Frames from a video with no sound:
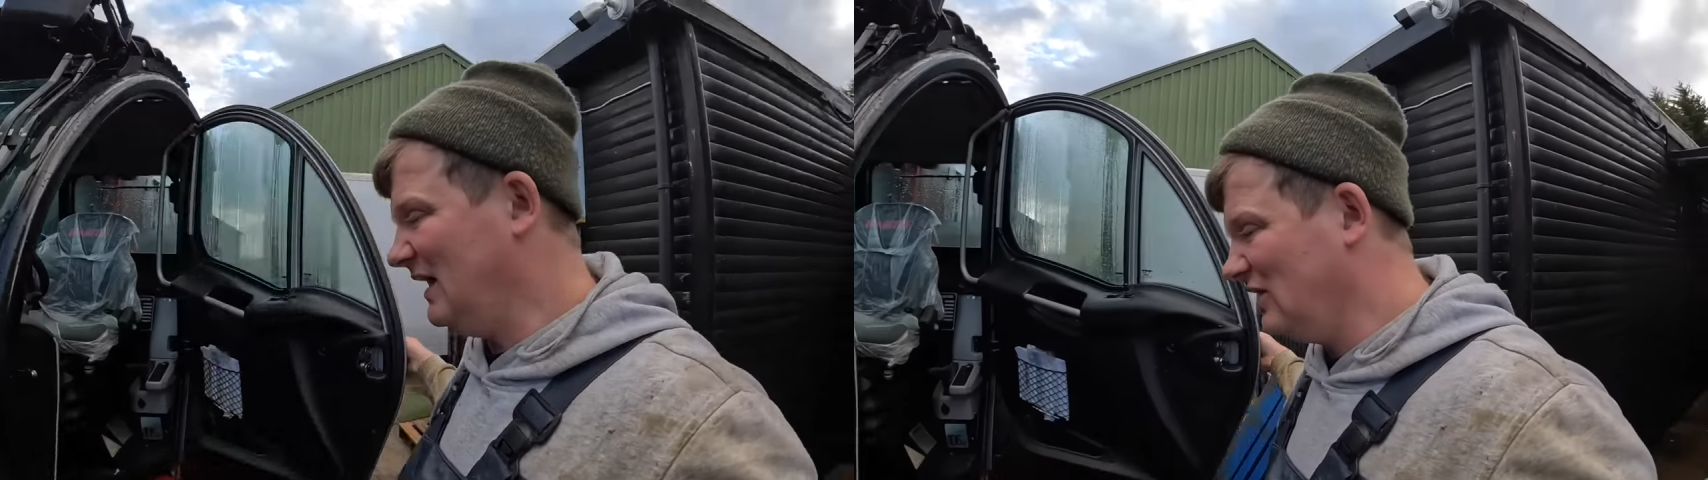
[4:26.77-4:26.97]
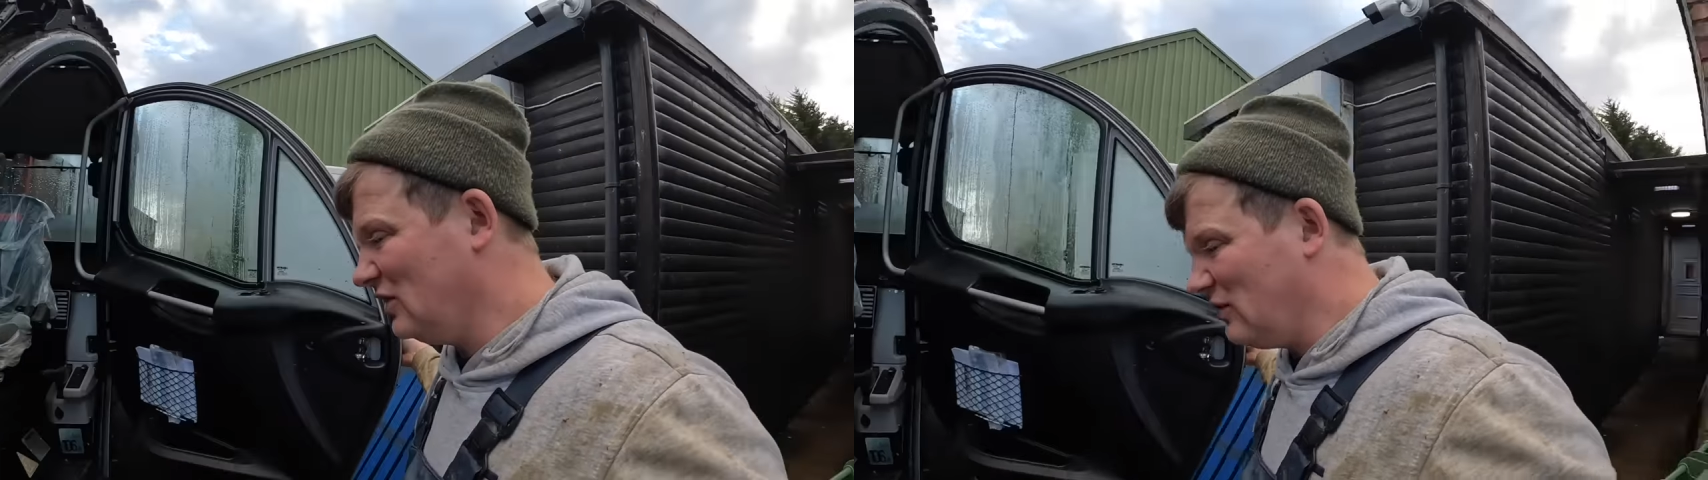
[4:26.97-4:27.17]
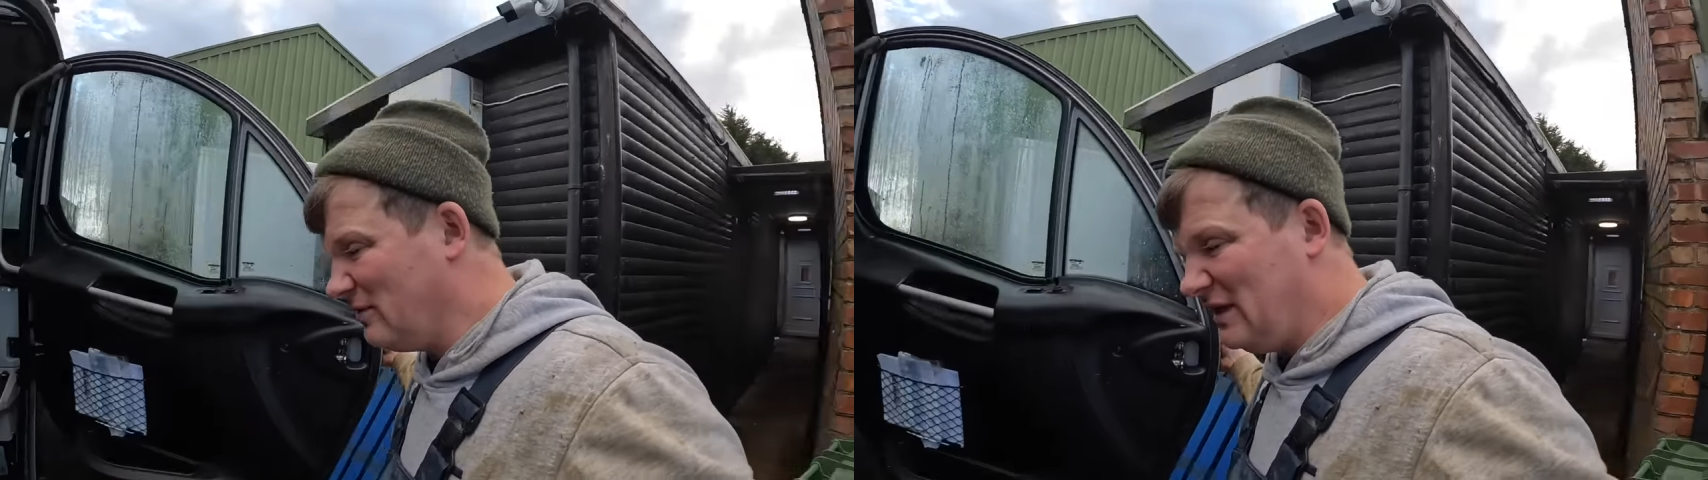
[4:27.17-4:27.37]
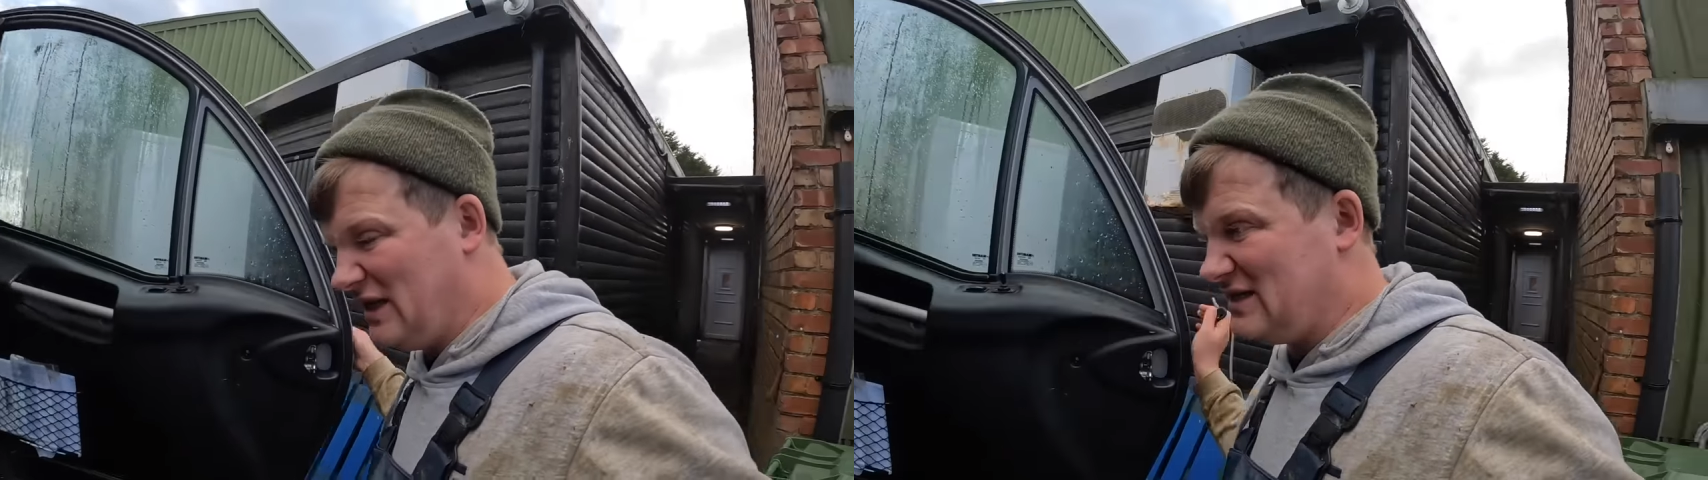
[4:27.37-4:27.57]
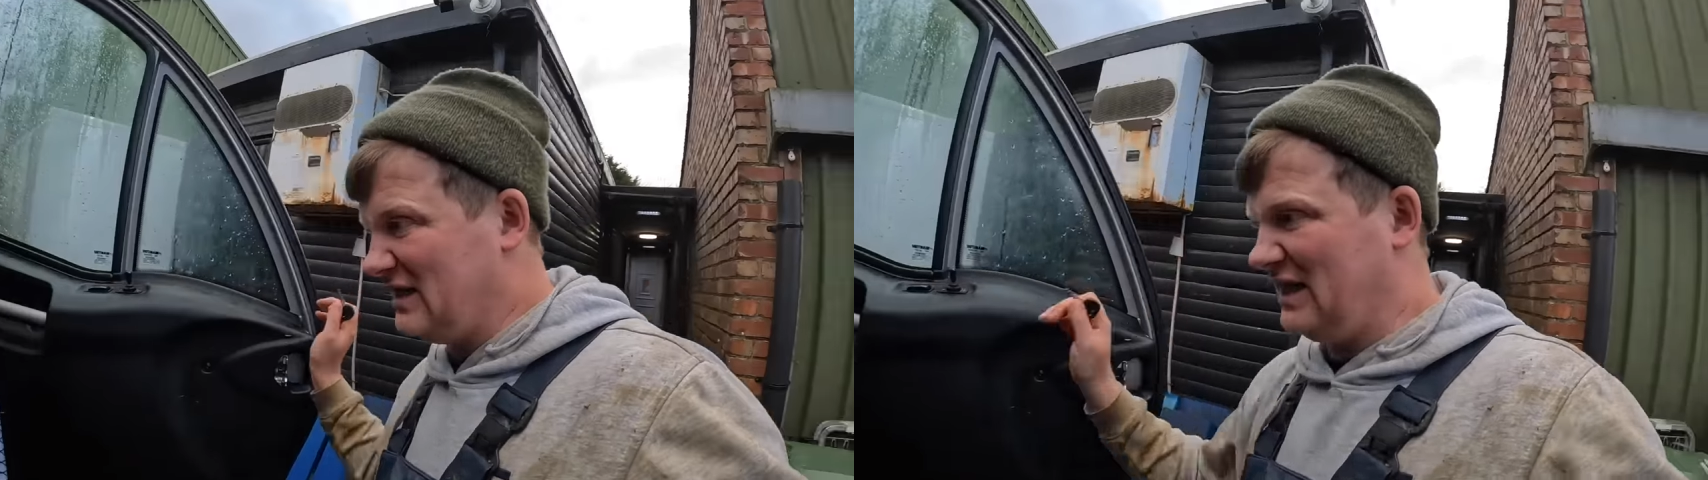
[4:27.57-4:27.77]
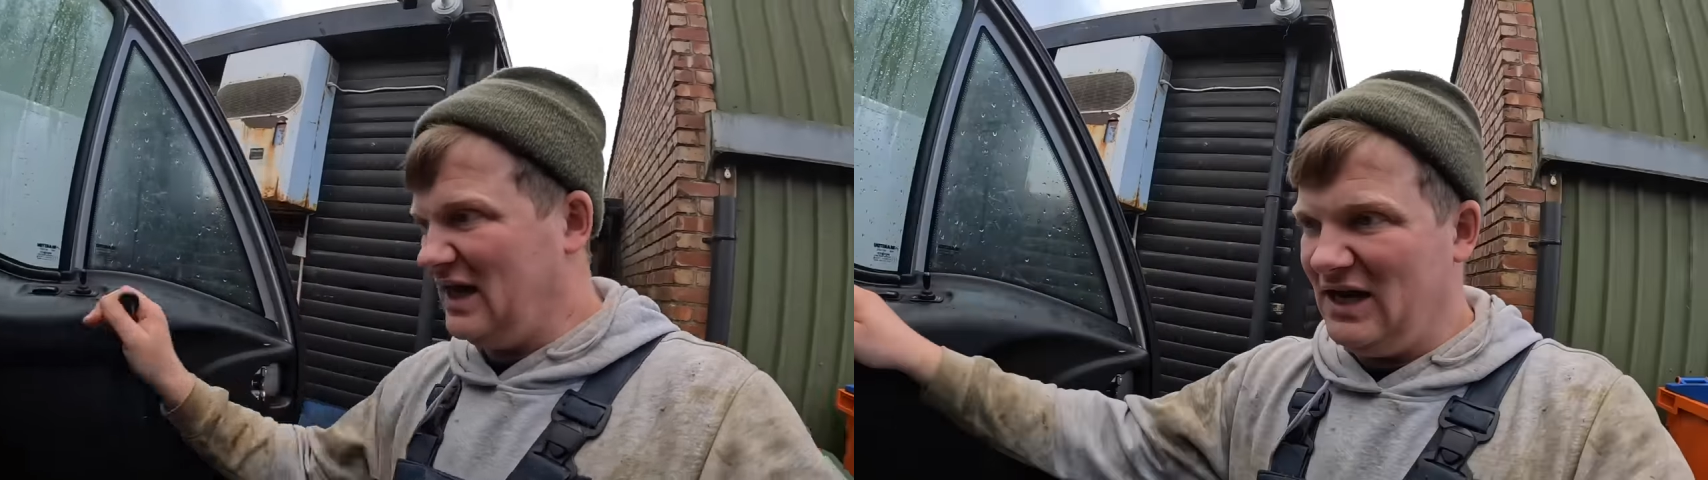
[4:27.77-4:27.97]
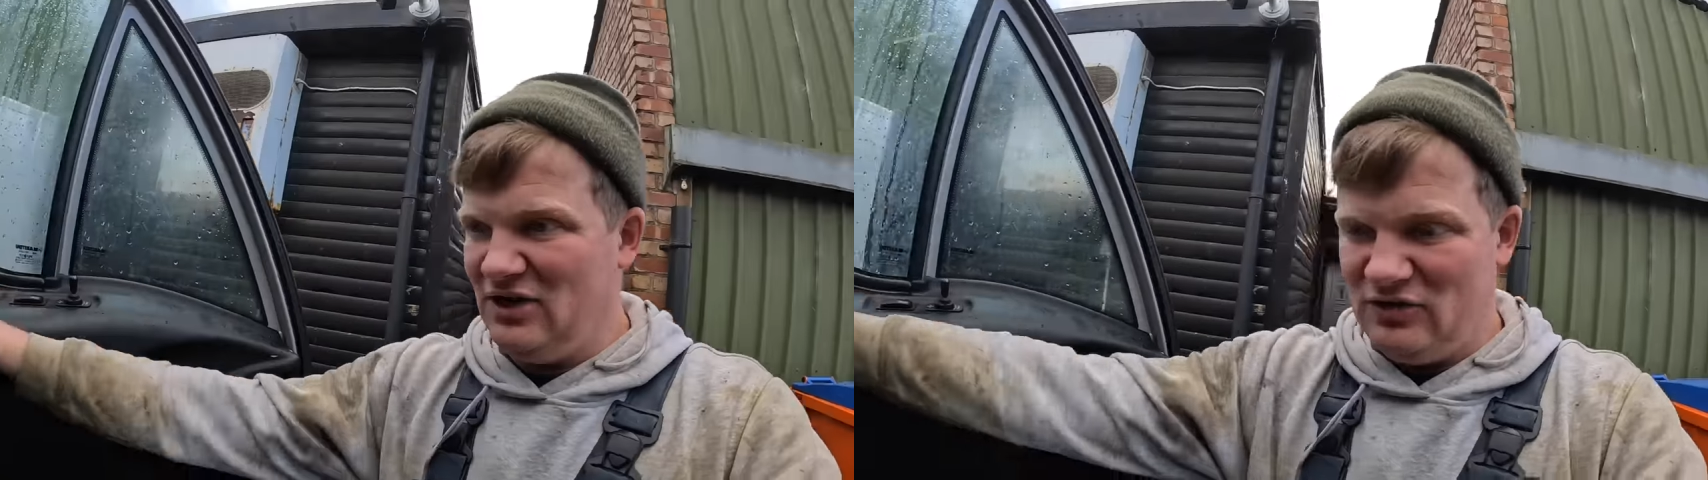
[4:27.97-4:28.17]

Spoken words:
and you don't want to be like, say, the guy who